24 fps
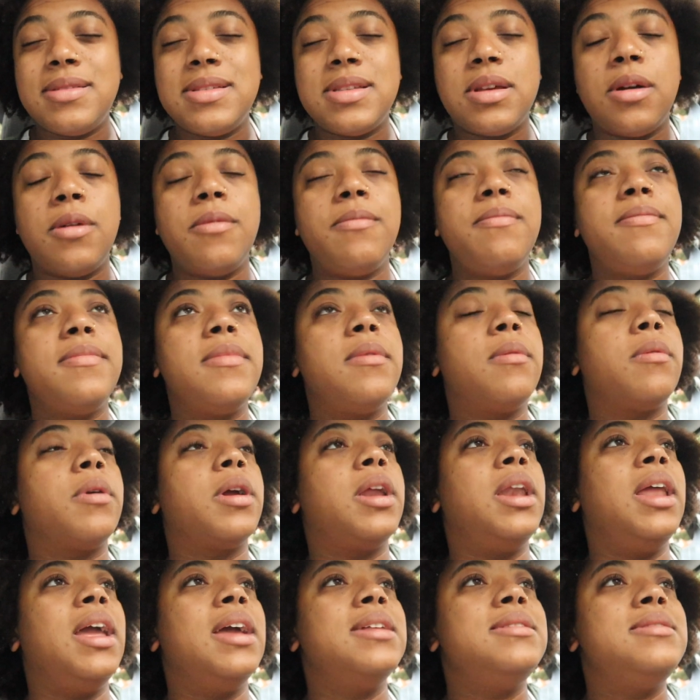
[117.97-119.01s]
So we're
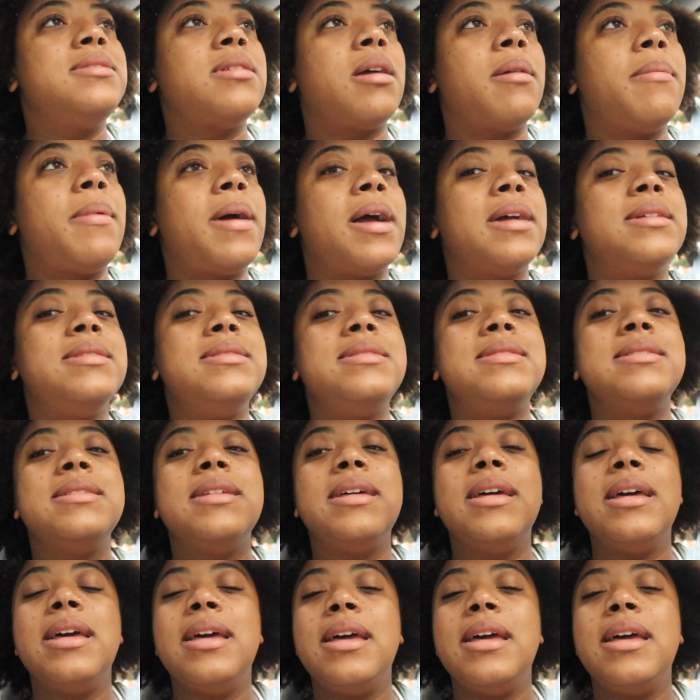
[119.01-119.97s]
gonna get Starbucks,